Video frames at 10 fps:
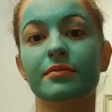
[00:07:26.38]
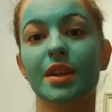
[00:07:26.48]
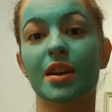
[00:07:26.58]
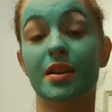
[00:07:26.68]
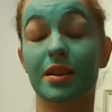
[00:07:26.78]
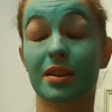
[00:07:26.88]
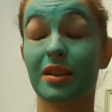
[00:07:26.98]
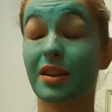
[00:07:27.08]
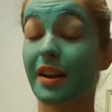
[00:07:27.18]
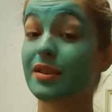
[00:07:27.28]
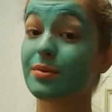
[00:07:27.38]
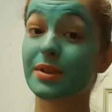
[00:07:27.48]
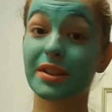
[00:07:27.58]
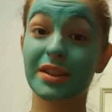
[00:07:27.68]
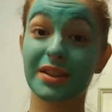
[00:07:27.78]
I did a lot of
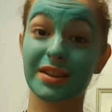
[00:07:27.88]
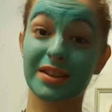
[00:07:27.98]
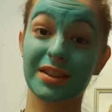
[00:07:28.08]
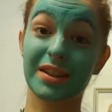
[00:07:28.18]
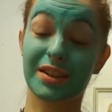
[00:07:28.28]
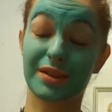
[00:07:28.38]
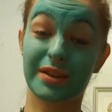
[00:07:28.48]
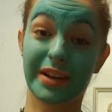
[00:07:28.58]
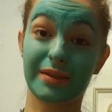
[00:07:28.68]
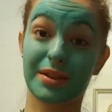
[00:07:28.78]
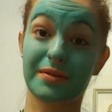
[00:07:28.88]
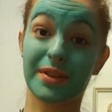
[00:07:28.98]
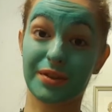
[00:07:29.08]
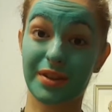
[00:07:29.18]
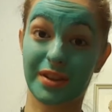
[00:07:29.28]
housework yesterday, which
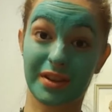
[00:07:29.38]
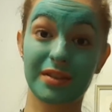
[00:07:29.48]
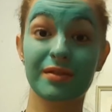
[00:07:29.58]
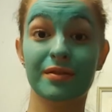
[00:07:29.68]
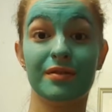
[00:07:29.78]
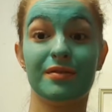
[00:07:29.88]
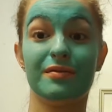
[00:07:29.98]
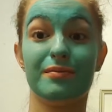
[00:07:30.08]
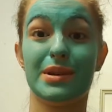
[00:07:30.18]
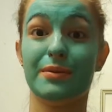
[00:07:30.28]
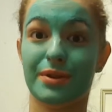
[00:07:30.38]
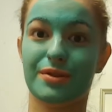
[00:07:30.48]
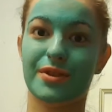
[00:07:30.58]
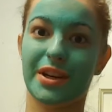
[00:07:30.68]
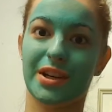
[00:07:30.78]
felt good, but it was
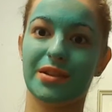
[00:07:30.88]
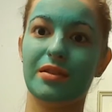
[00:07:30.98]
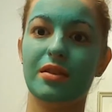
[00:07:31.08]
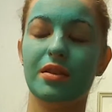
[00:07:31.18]
draining.